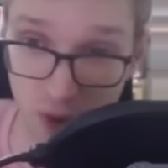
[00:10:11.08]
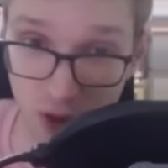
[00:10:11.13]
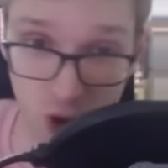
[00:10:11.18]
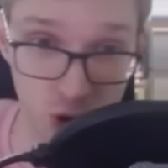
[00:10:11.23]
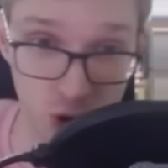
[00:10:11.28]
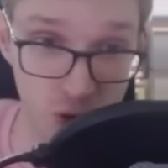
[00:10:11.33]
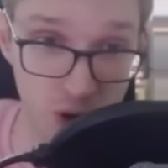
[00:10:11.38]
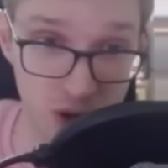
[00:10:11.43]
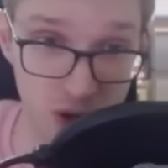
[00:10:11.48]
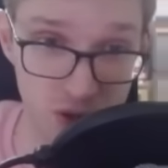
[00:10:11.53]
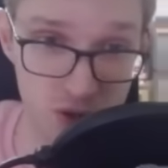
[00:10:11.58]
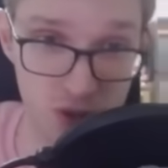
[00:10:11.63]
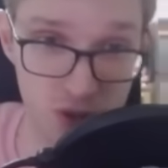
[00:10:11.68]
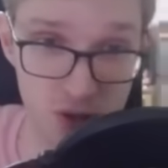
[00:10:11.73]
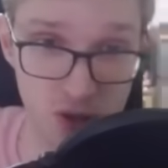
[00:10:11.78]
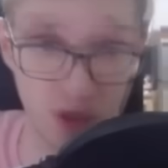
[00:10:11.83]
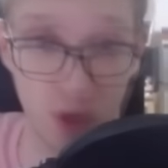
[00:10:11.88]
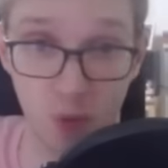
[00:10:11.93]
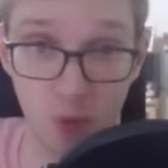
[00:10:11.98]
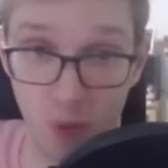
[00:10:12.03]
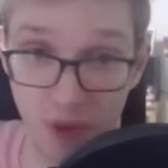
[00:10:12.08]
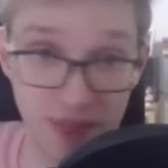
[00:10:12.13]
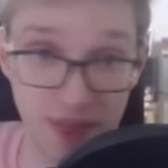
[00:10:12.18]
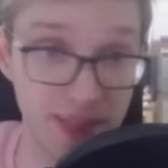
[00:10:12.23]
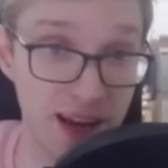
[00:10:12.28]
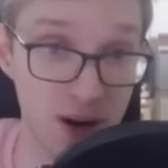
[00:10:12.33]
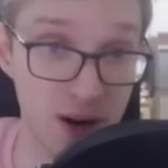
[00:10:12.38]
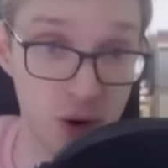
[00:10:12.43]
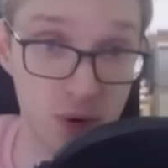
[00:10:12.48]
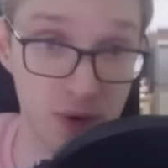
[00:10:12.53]
crunch with
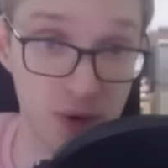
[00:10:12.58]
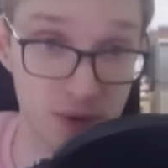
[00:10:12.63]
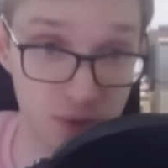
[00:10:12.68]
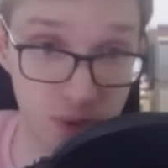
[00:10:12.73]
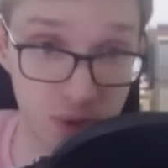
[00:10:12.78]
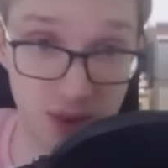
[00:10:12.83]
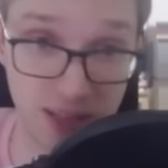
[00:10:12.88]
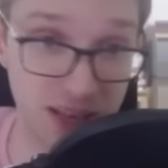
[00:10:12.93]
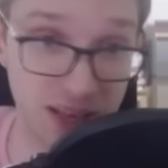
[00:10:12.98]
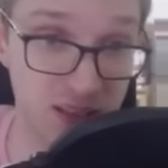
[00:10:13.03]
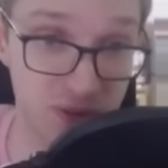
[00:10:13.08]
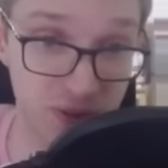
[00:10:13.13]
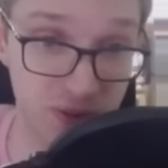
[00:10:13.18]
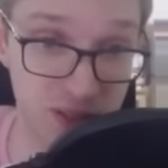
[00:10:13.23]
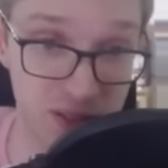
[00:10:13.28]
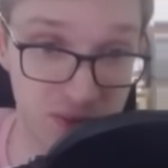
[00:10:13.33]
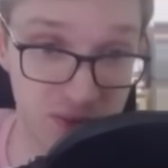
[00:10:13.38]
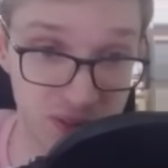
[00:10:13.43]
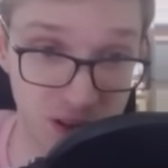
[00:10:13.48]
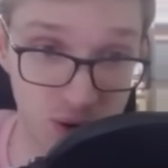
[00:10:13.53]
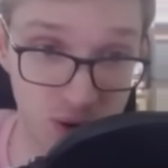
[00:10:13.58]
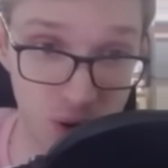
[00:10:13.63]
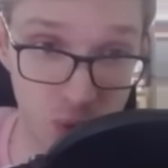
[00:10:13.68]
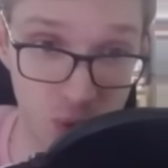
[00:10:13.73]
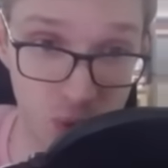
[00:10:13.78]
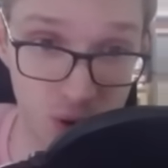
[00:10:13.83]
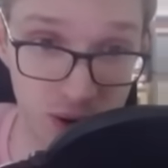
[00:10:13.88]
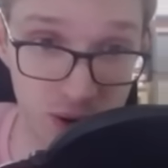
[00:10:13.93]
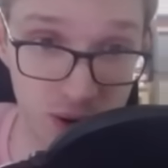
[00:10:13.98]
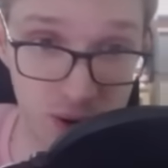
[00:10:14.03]
that defensive Terra
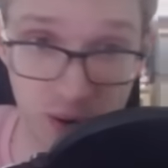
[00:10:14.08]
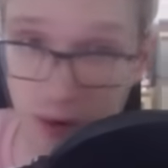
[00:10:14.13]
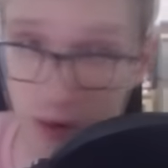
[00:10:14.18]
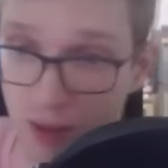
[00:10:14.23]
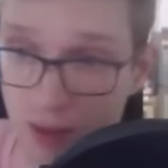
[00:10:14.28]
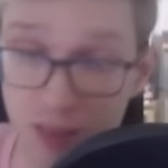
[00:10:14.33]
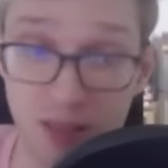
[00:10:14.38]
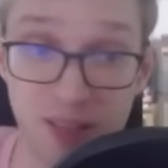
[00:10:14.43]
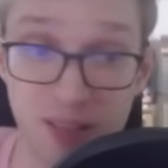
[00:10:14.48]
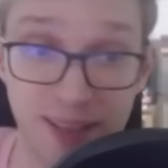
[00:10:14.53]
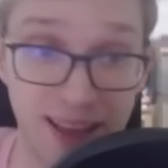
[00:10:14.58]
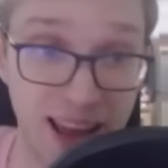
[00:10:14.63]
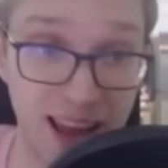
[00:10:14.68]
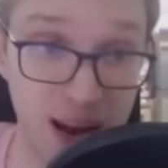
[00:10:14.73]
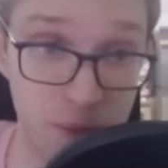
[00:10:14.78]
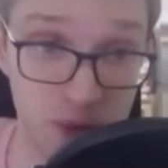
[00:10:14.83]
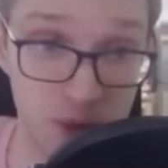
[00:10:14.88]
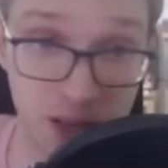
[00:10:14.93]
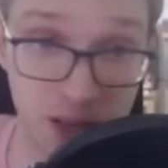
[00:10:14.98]
water. This is the game that